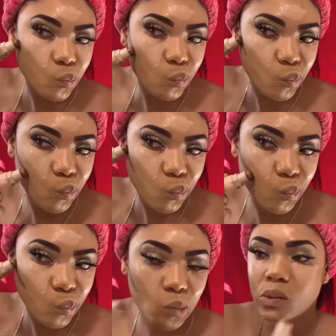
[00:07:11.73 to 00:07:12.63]
Then I'm
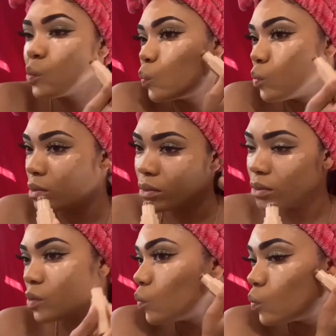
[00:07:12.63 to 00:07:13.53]
gonna go in with my
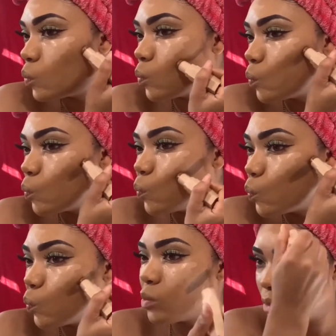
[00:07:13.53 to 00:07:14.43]
Fenty
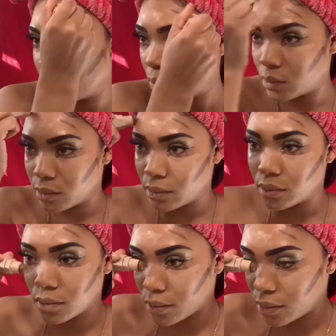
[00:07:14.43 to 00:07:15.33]
Matchstick in the color
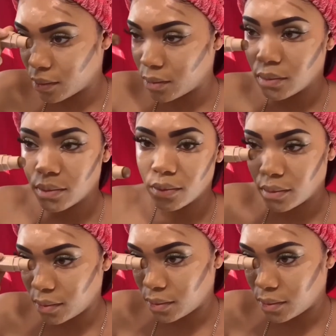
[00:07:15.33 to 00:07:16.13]
Truffle.